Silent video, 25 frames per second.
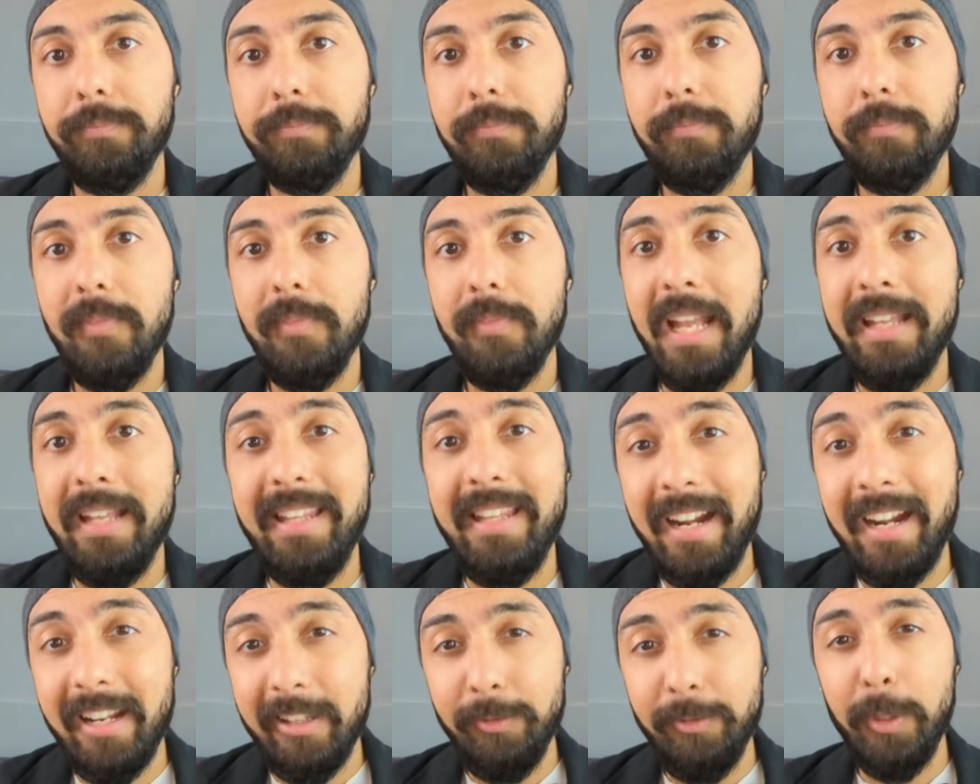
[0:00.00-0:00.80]
and
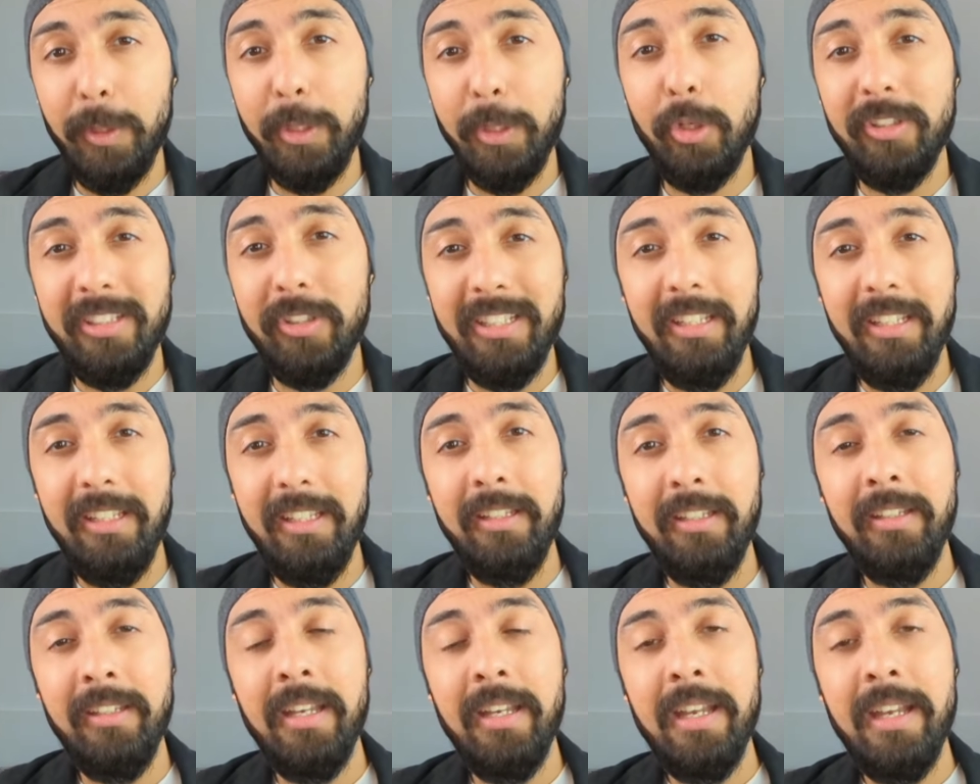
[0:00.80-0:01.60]
that is because
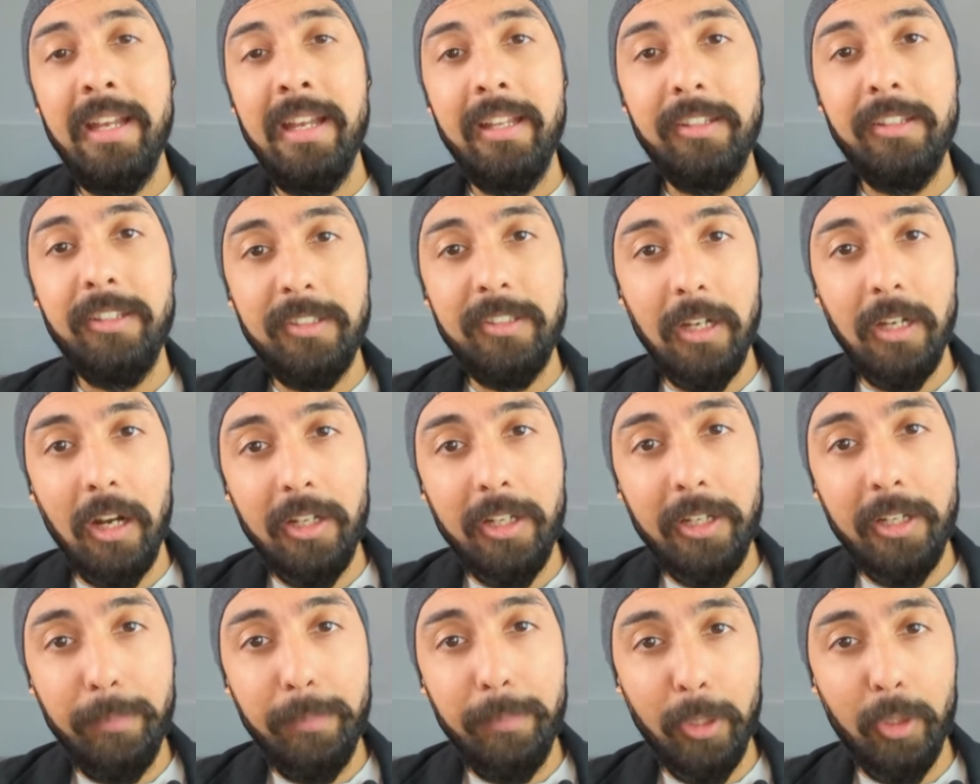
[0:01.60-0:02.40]
he
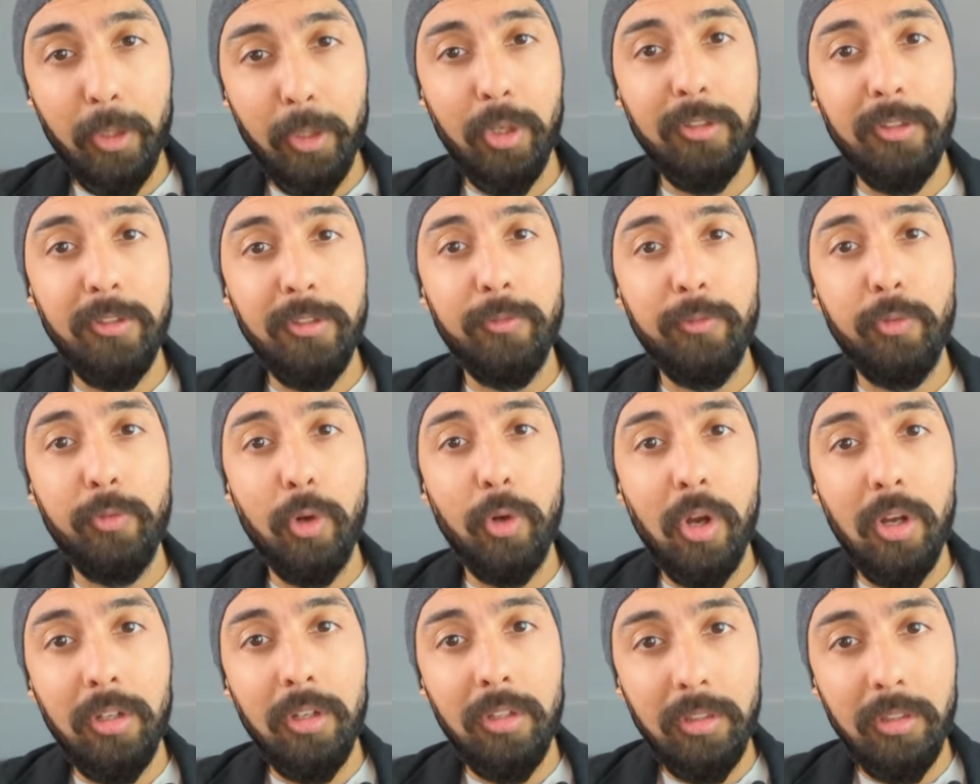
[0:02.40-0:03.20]
started because of wrong